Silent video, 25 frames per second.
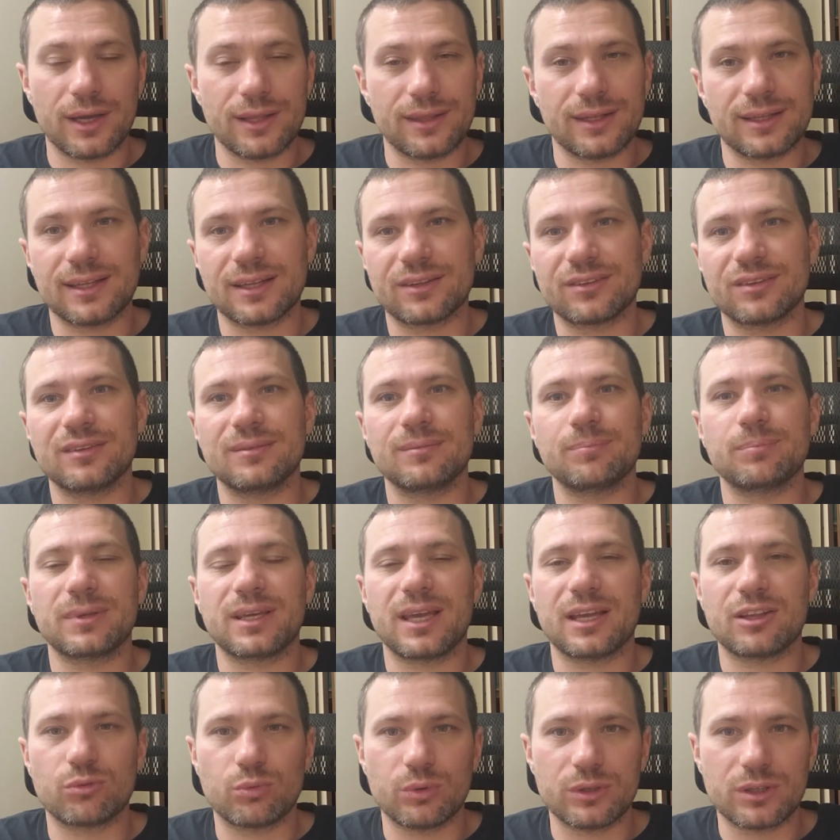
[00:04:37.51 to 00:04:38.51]
I think that's
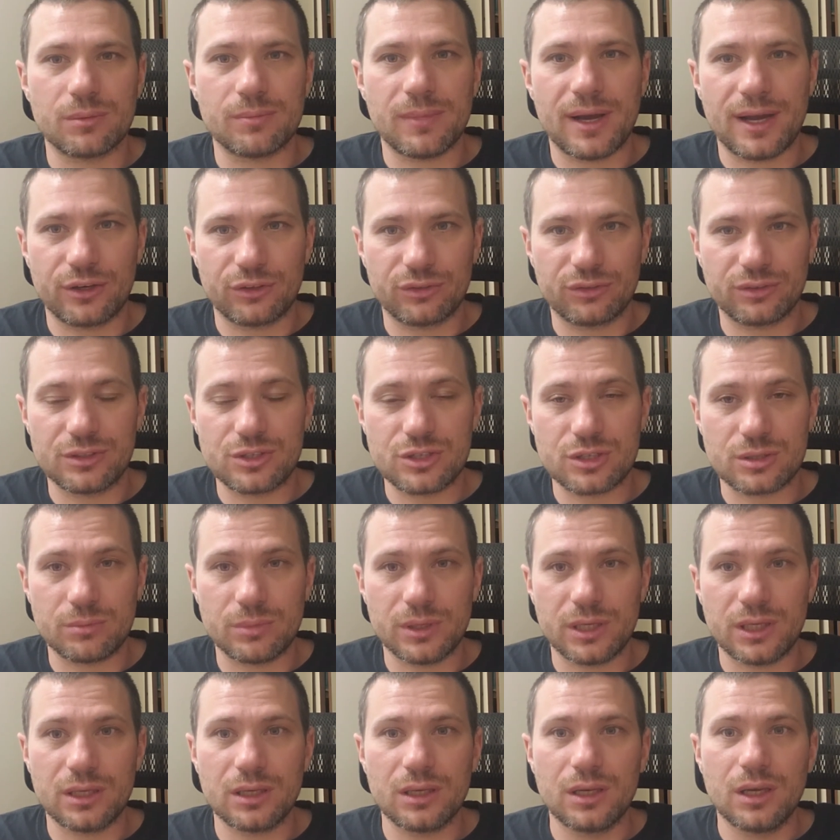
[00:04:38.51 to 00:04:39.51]
against what democracy should
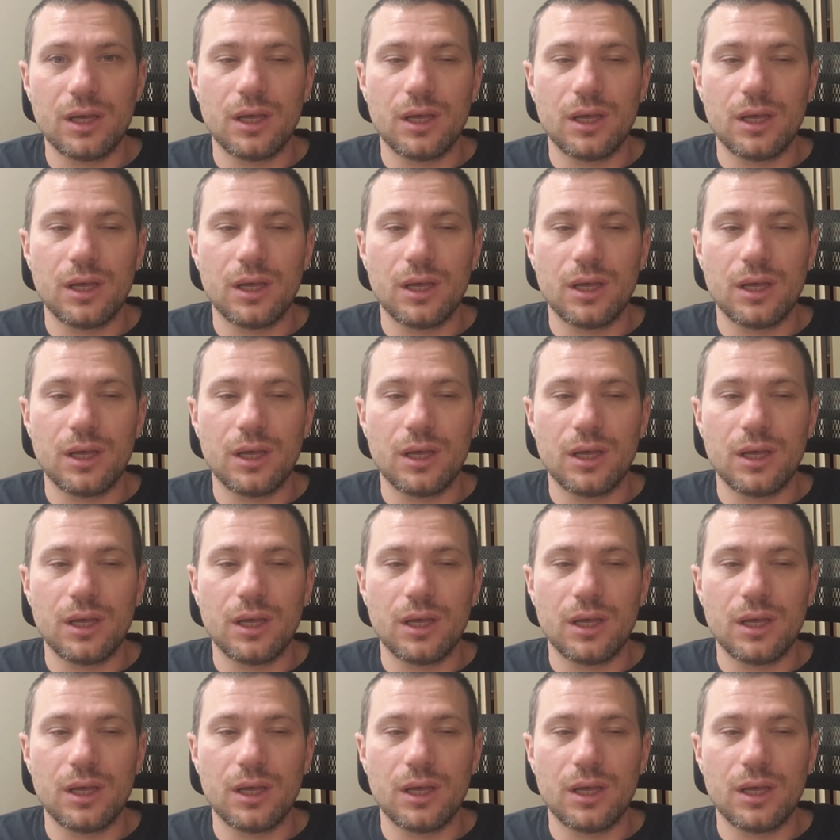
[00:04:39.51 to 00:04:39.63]
be.